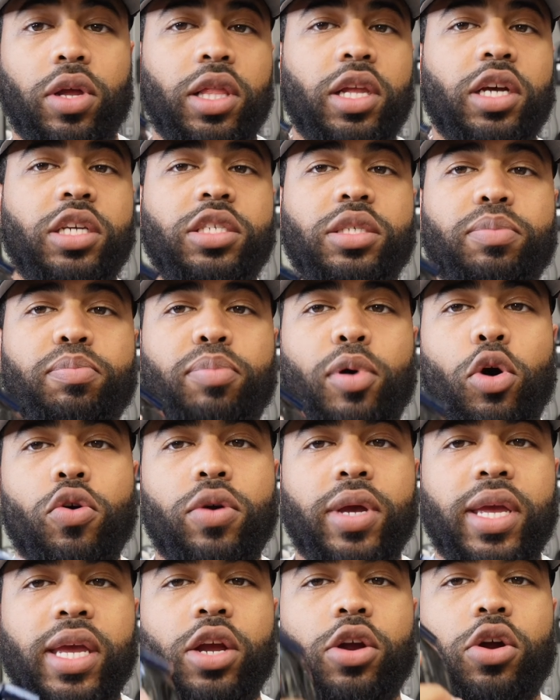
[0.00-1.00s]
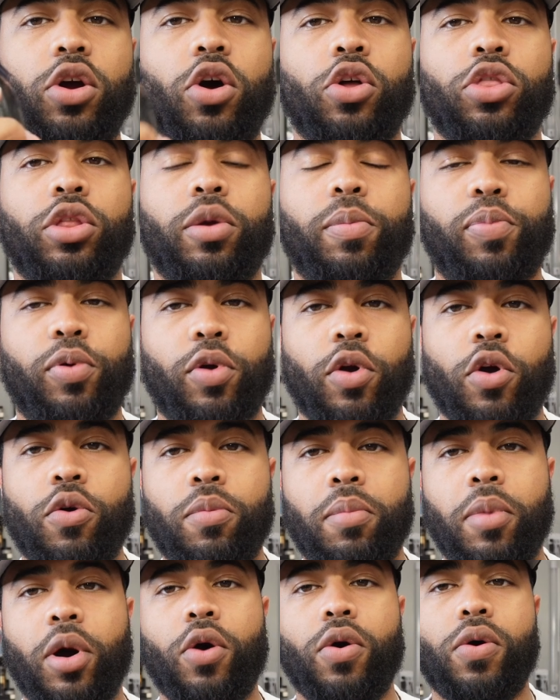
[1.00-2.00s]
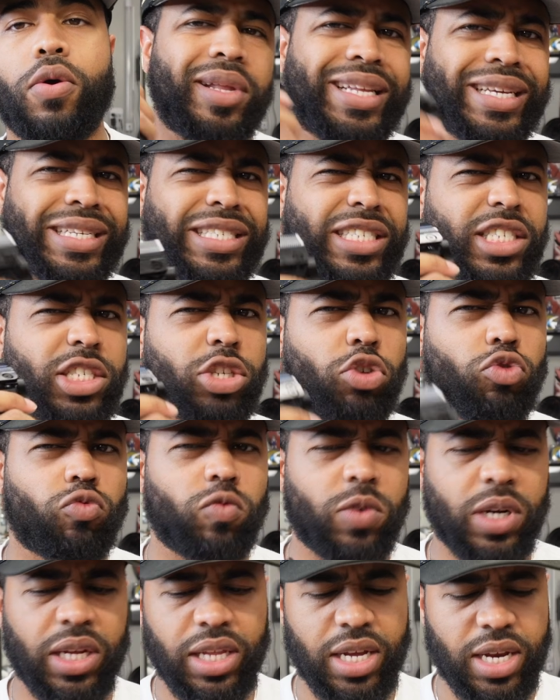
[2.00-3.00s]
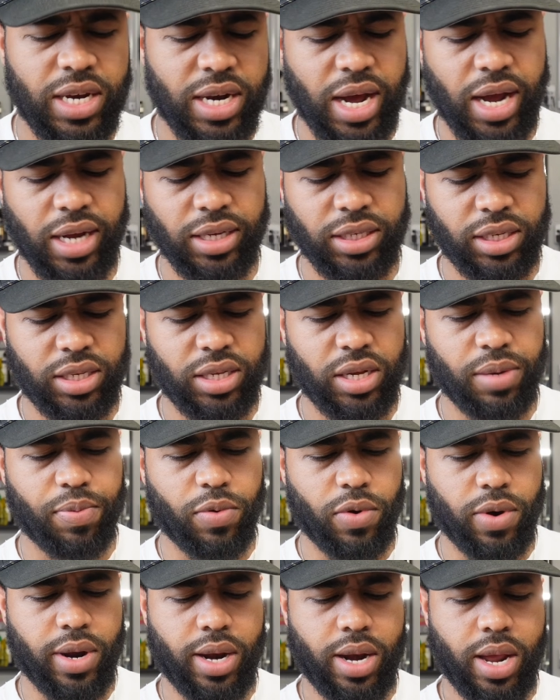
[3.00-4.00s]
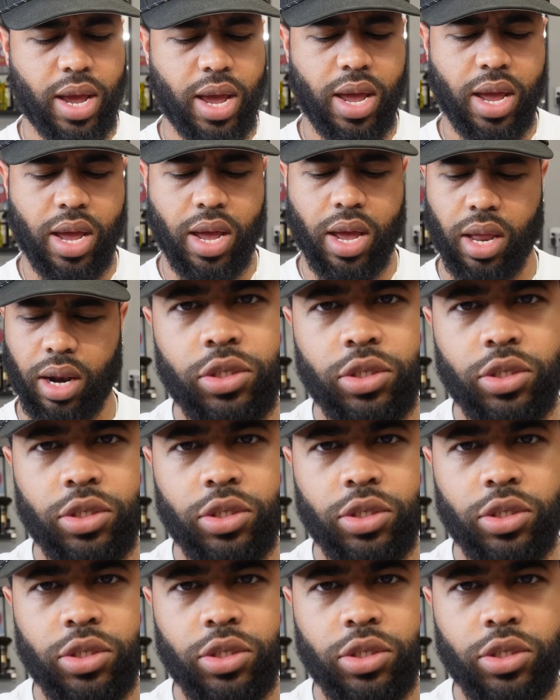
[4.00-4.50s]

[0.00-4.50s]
It looks bulkier on the promo, but this is a really nice clipper in hand.